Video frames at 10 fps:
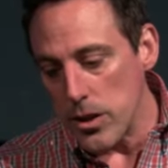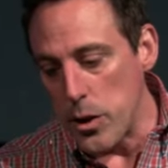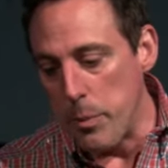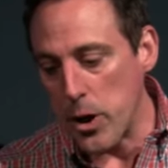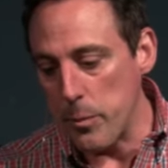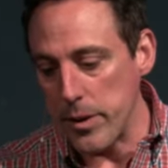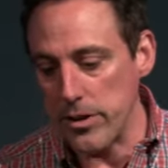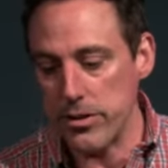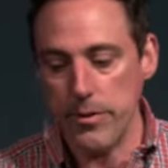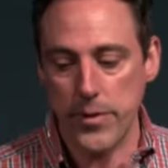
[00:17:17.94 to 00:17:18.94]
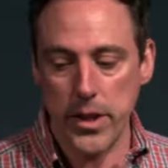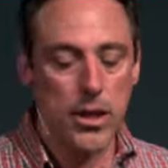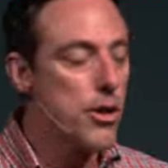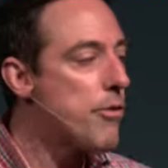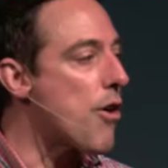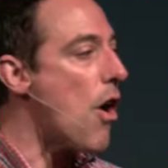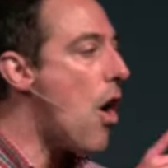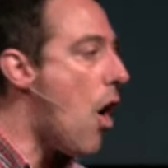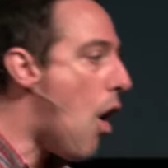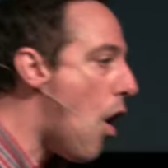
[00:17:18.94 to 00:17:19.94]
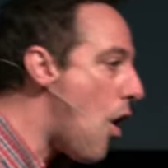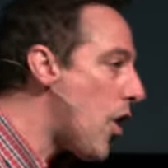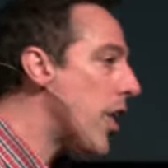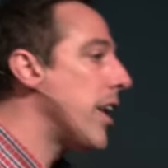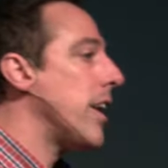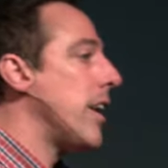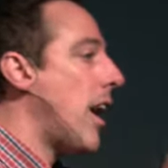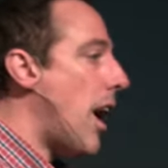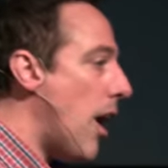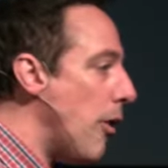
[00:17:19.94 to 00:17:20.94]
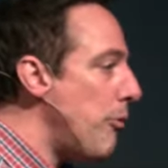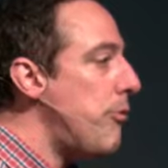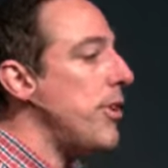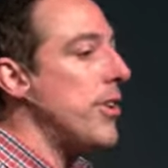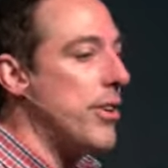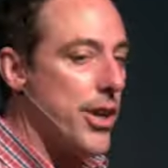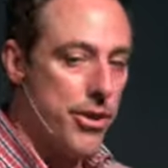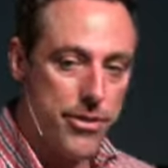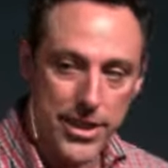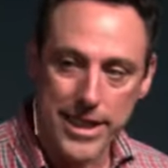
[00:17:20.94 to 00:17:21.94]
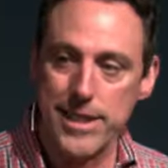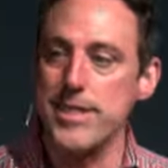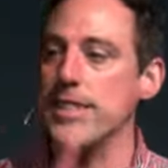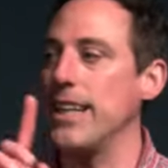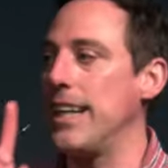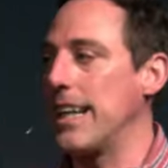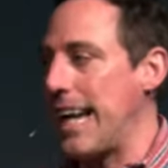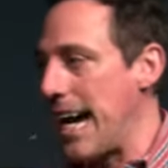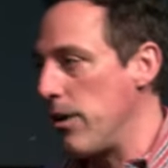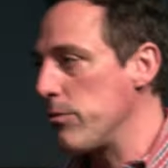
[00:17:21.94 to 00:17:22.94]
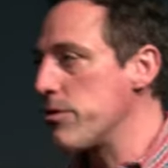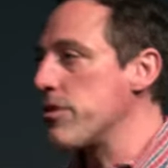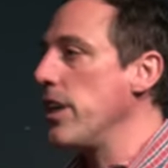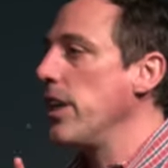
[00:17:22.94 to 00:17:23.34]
The purpose for all of these accounts